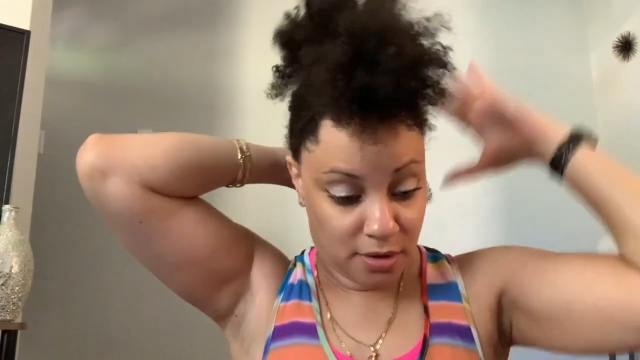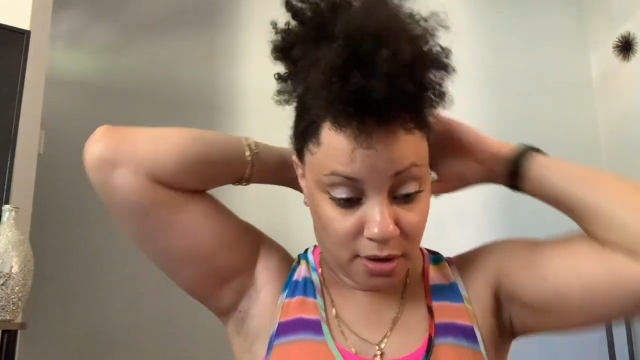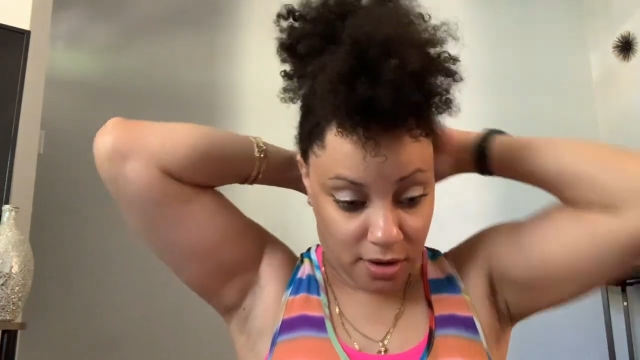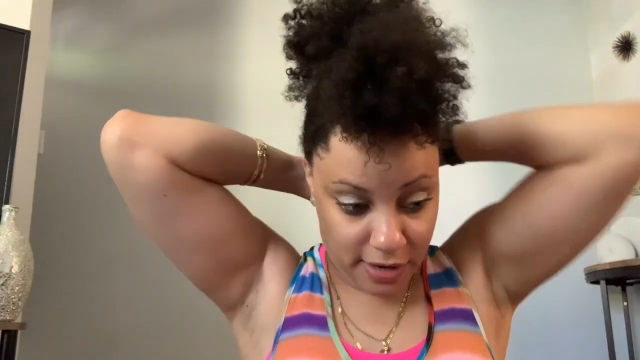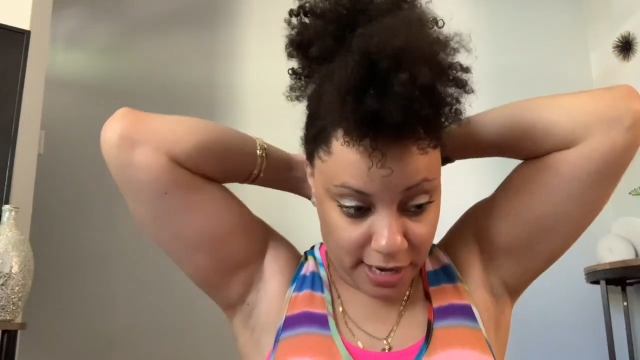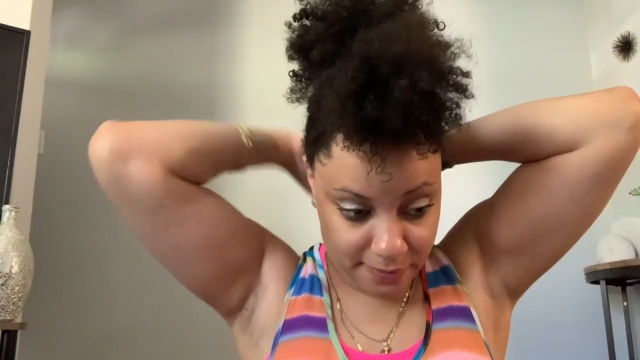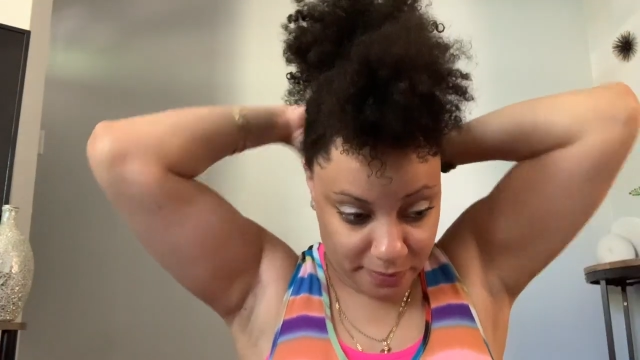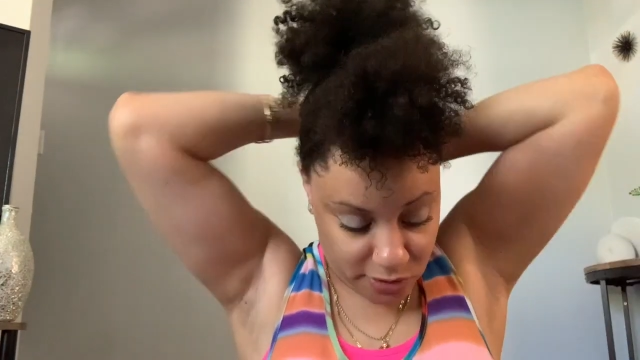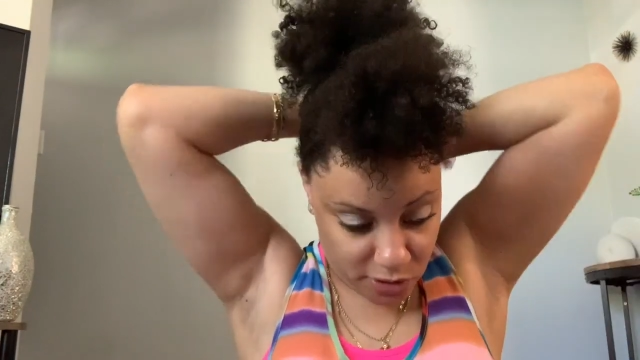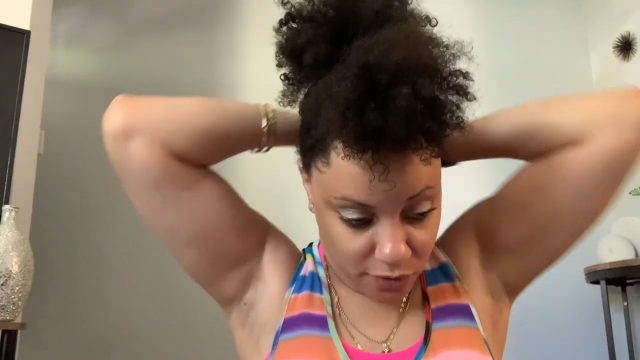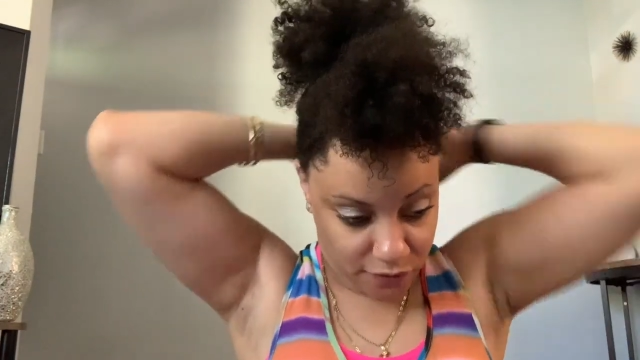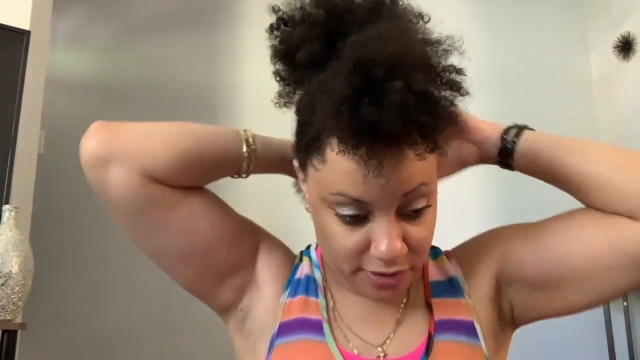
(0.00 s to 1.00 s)
Okay,
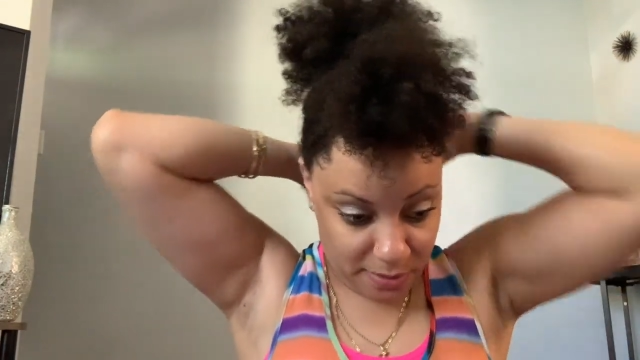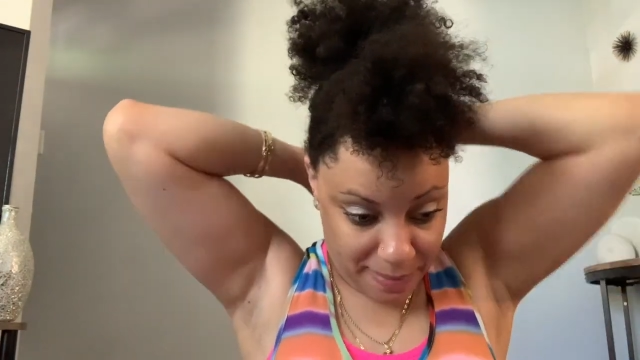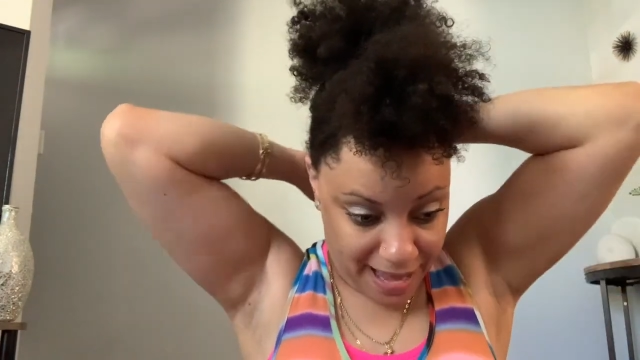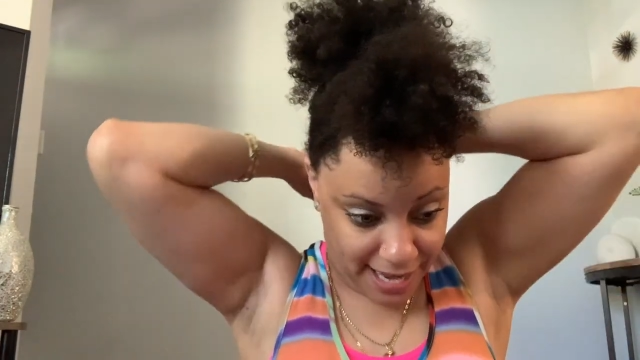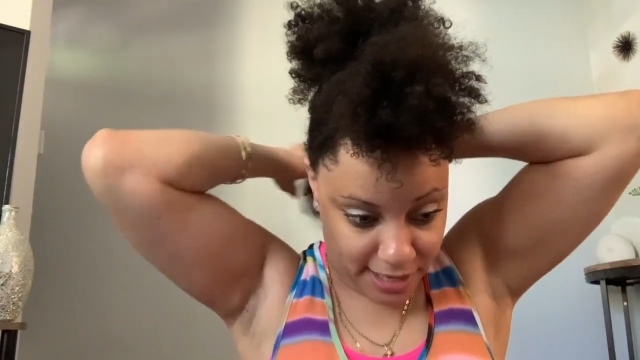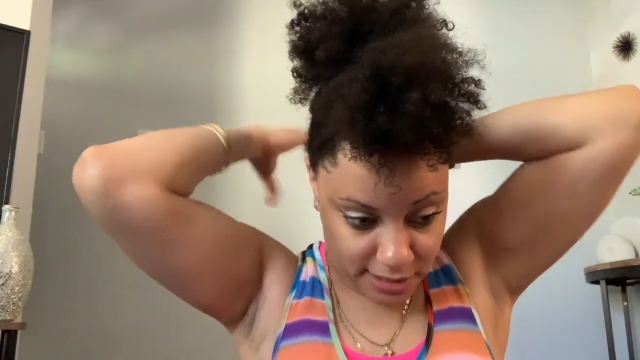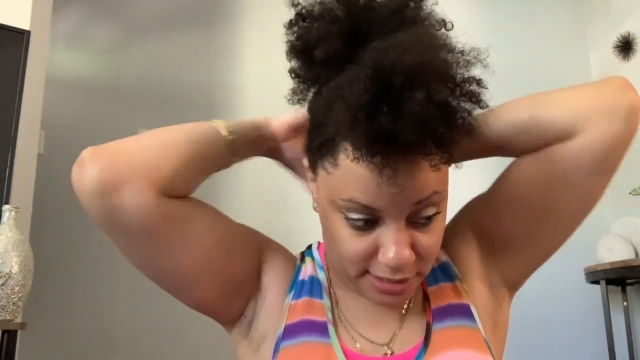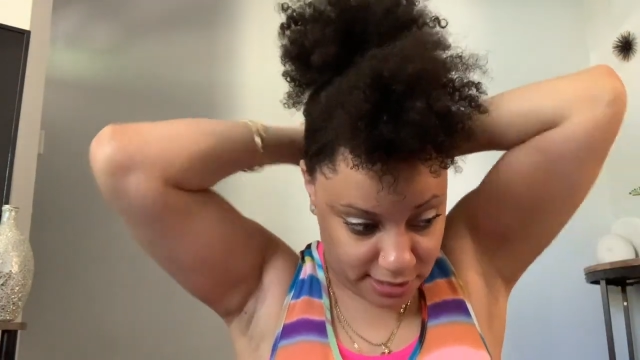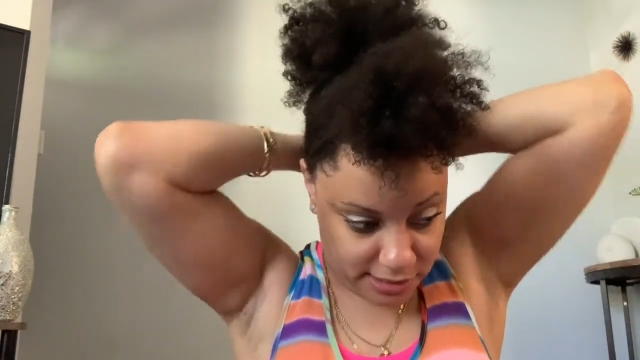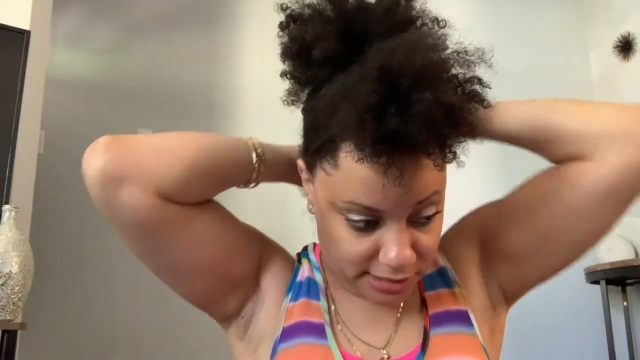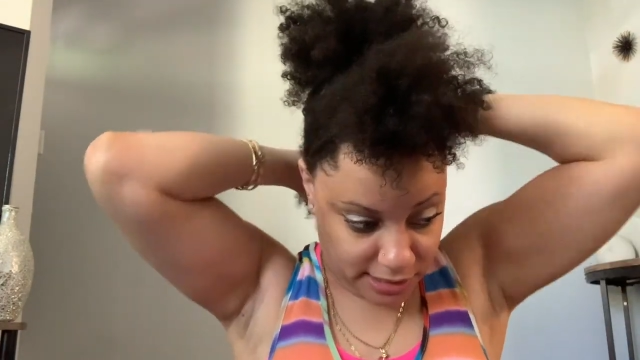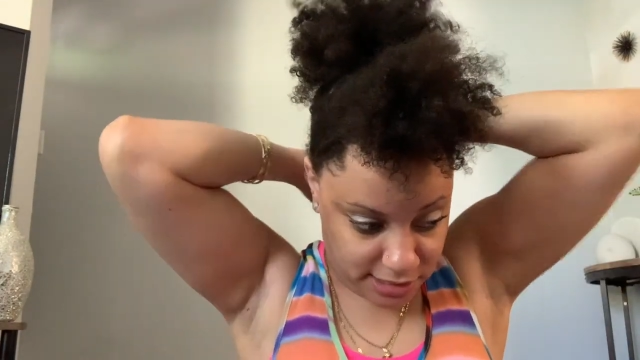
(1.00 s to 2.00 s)
so for the back,
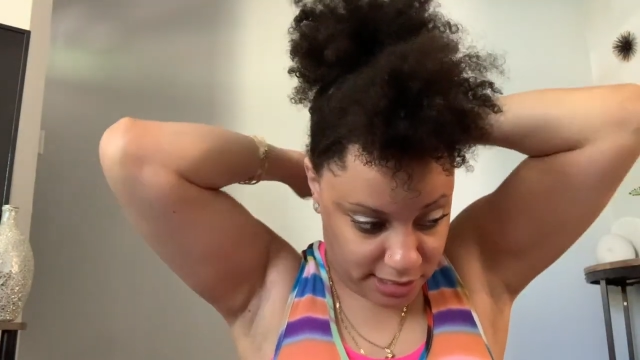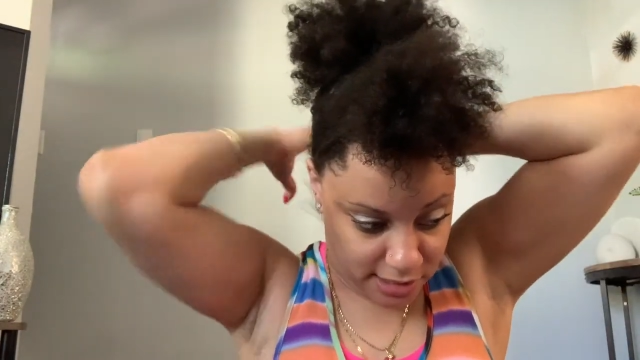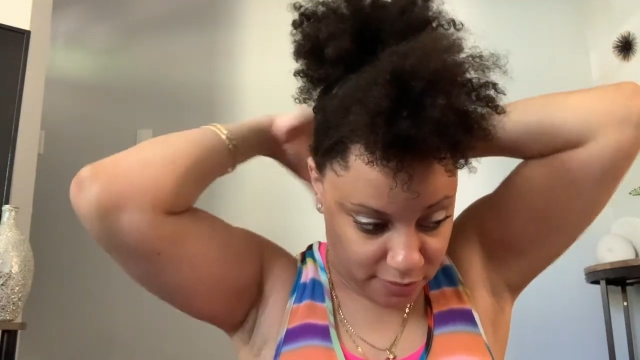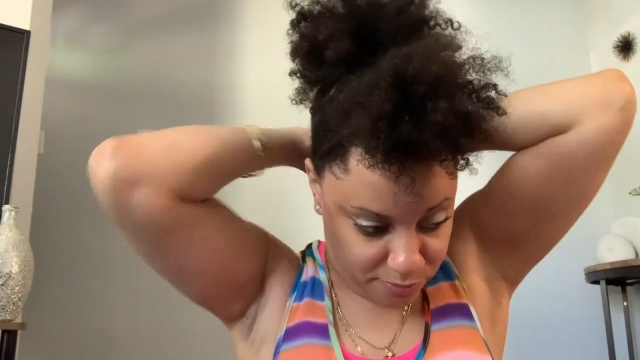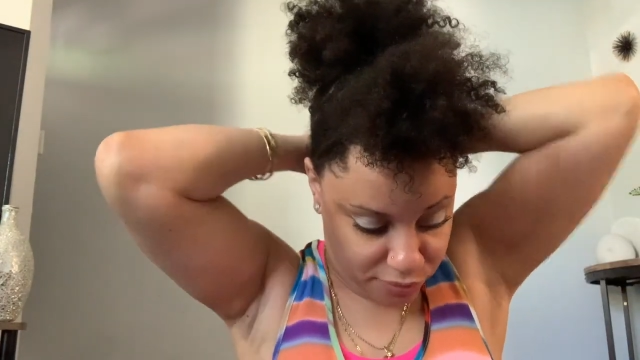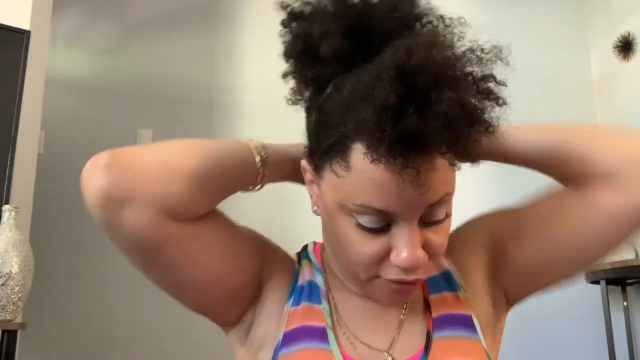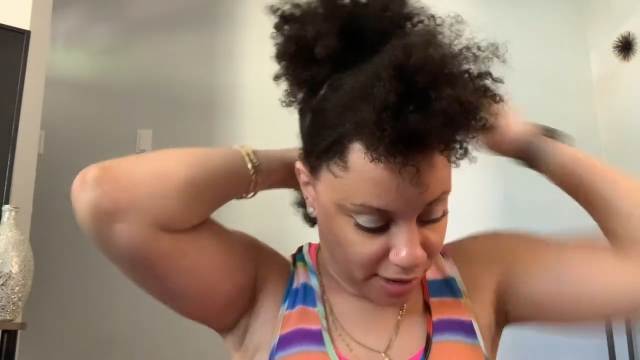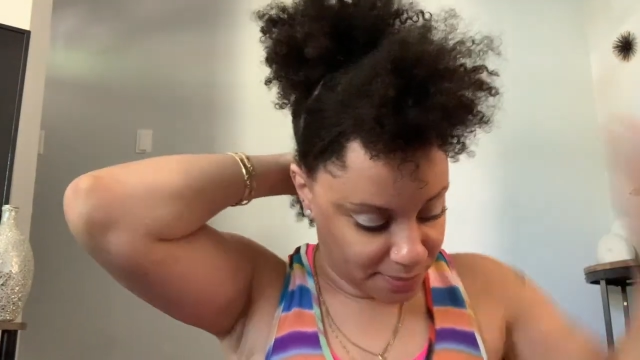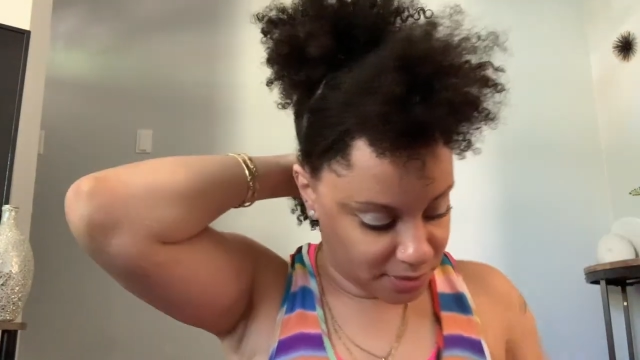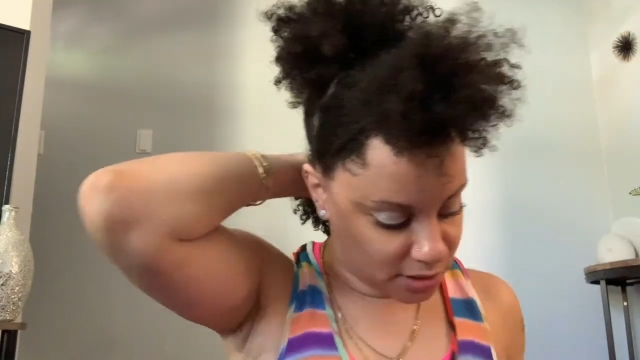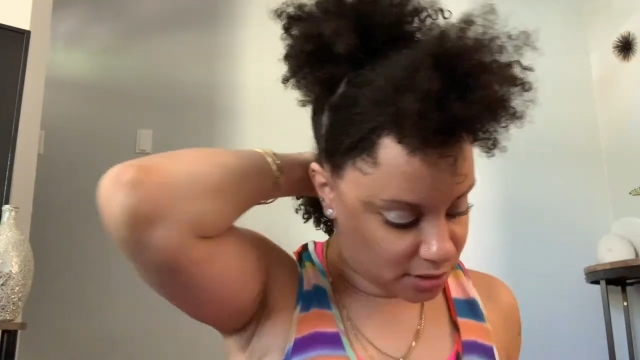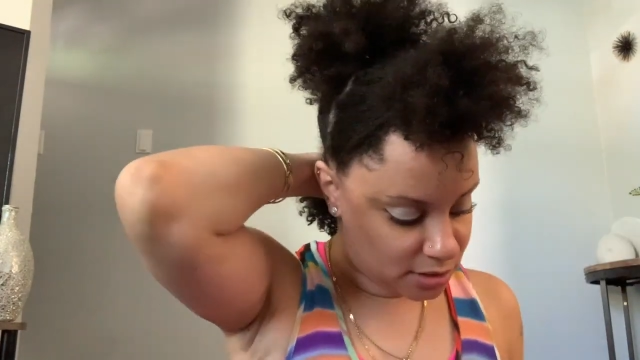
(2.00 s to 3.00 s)
let's get it
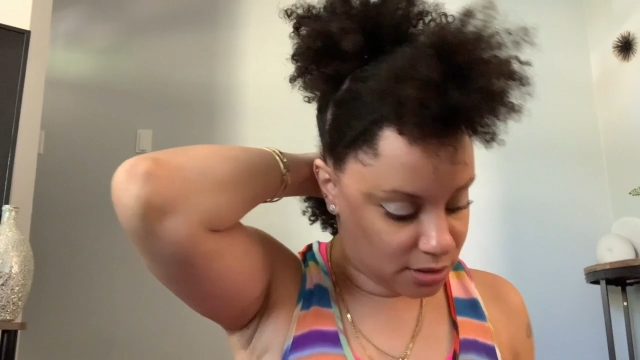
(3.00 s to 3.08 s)
prepped.